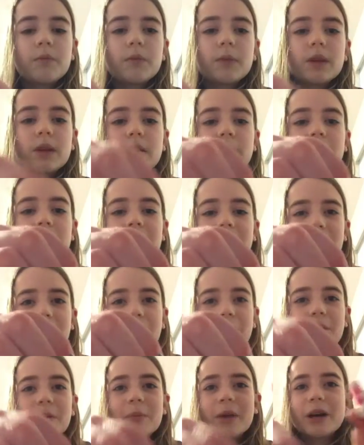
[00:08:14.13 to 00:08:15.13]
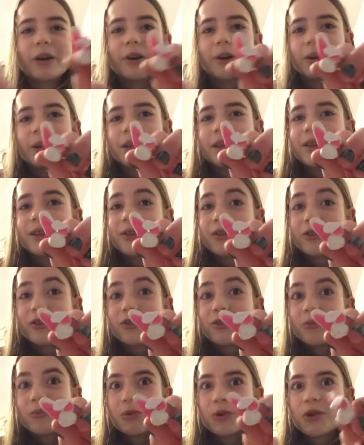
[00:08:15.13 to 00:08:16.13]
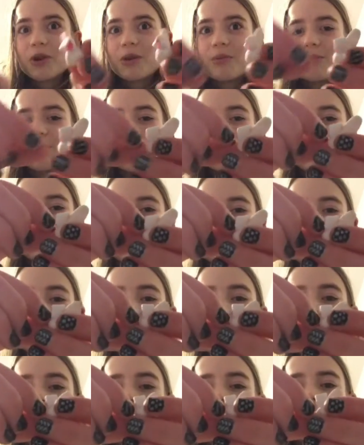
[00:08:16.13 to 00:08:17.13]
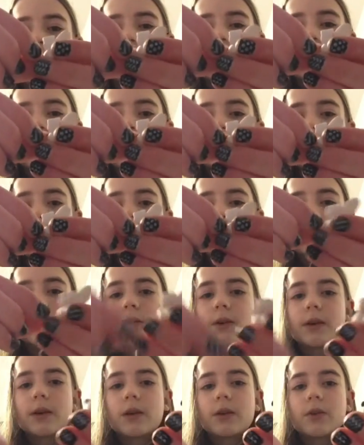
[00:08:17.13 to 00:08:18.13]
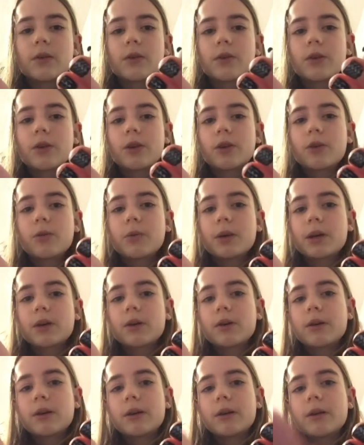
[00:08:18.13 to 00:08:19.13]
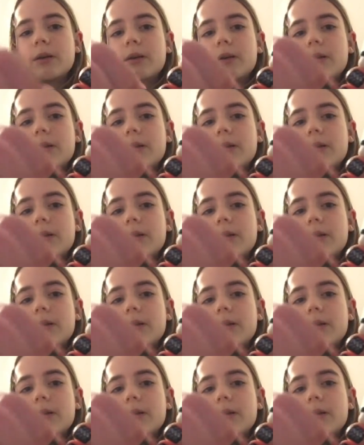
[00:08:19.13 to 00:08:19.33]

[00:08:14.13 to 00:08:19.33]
the eyes are going back on. Looks super creepy without the eyes. So the eyes are gonna go back on.